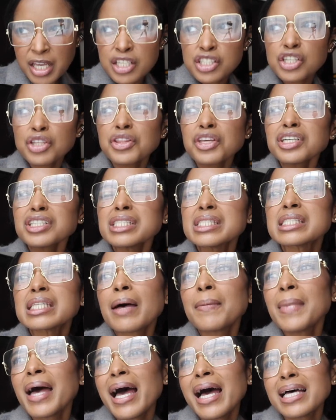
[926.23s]
So there's
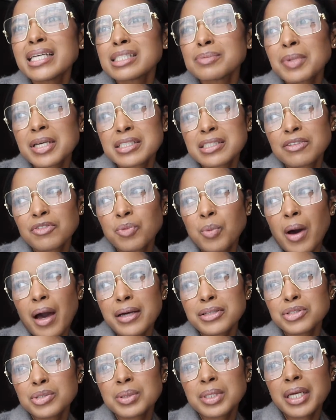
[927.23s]
some aspects of
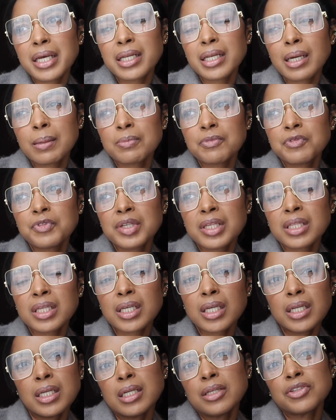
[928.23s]
Y2K that I'm
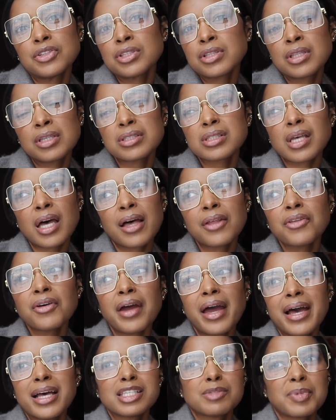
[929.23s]
feeling, and there's other
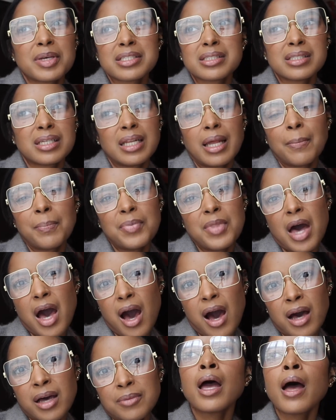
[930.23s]
aspects that I'm
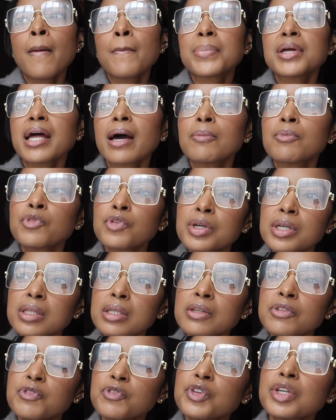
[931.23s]
not. But I'm
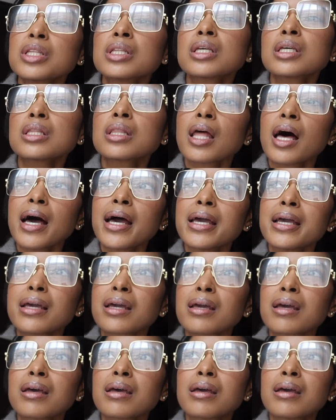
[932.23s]
really feeling
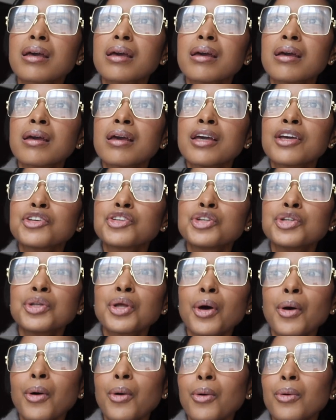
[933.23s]
like, you
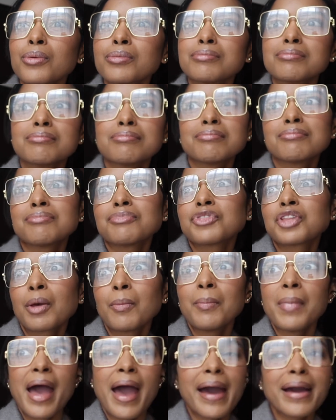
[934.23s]
know, the
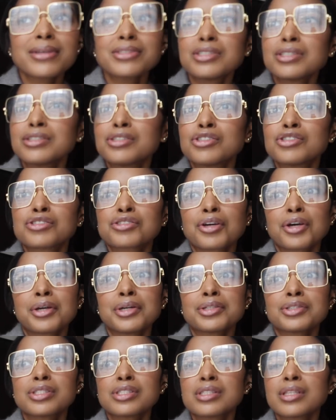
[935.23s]
maxi
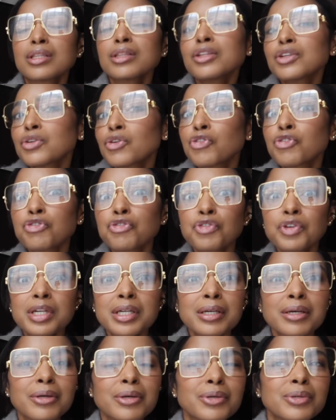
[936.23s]
skirts, the little
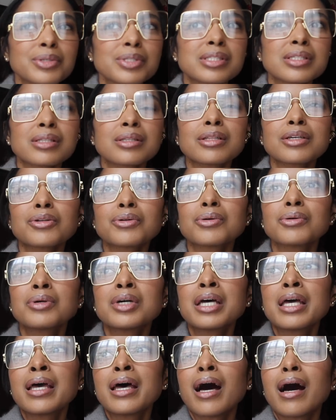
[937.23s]
frills, the
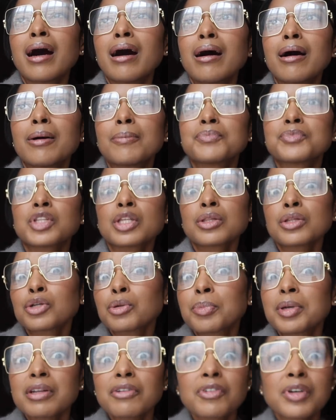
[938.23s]
little
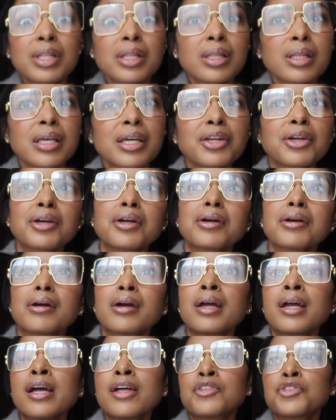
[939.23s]
bit of
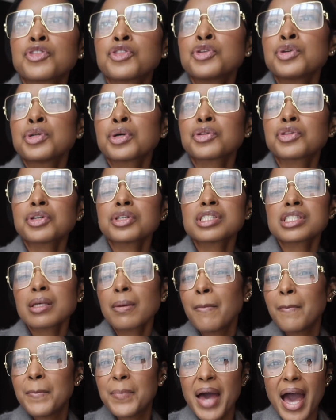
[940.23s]
glitter. You know, there's
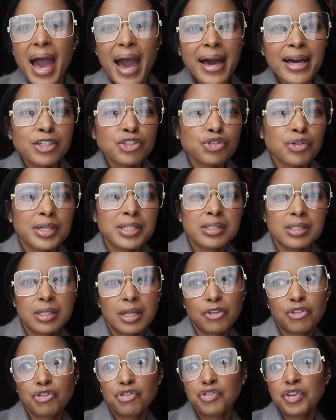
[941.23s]
some bag trends that
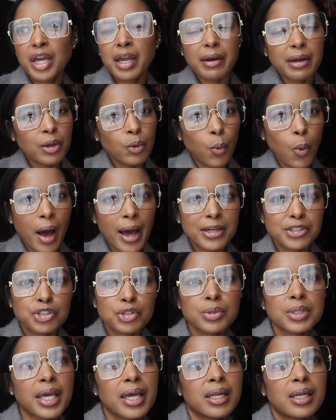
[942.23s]
are very
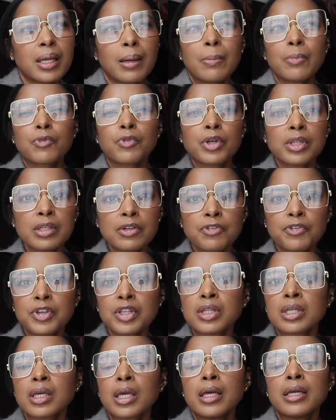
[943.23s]
Y2K that I'm really
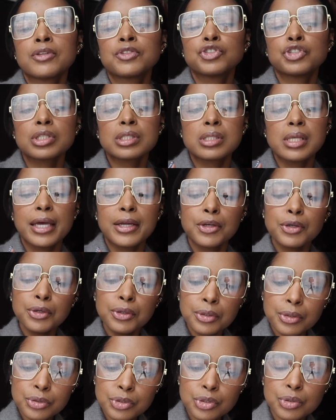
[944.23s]
feeling in, just like
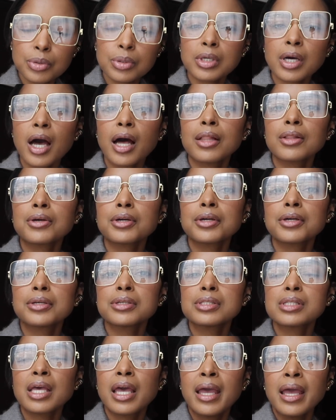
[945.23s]
neutral
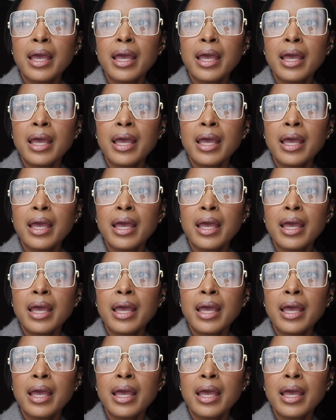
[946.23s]
colors